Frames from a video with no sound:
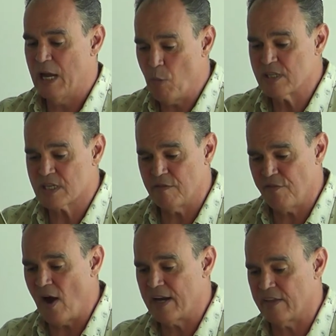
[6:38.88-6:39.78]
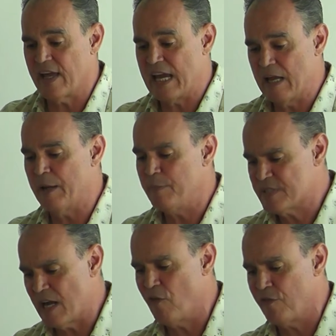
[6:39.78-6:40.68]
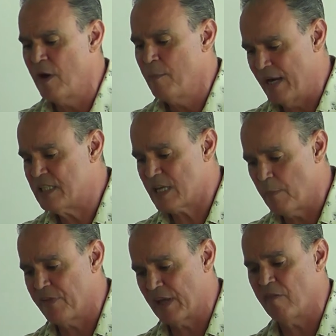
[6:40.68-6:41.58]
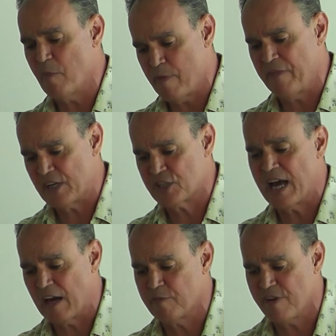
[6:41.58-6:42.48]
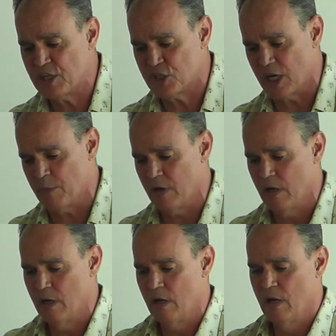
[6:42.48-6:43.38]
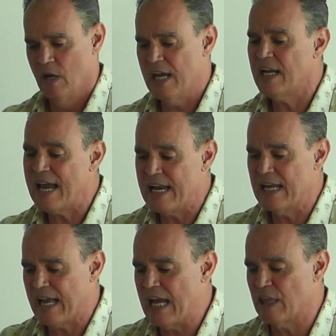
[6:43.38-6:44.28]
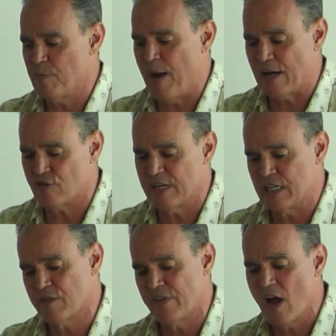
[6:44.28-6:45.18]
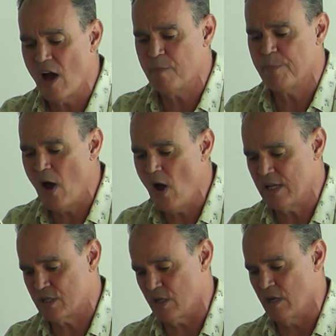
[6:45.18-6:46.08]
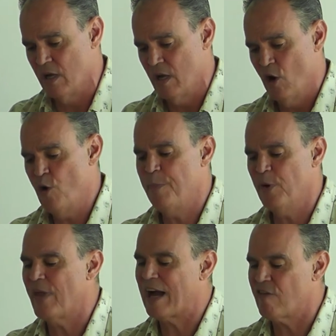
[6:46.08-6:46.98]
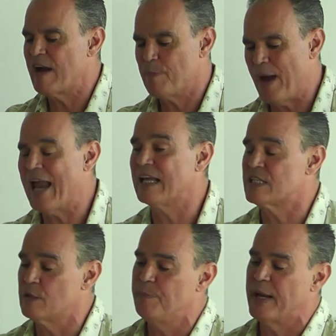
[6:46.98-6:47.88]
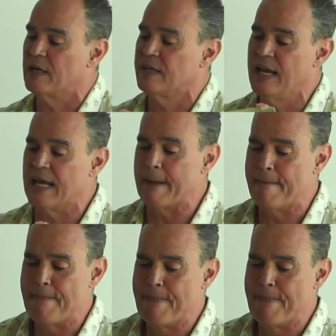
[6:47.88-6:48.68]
He once confided that he himself made something of a profession out of friendship. He had lately gained the patronage of the Earl of Burlington, who had built that great palace in Piccadilly.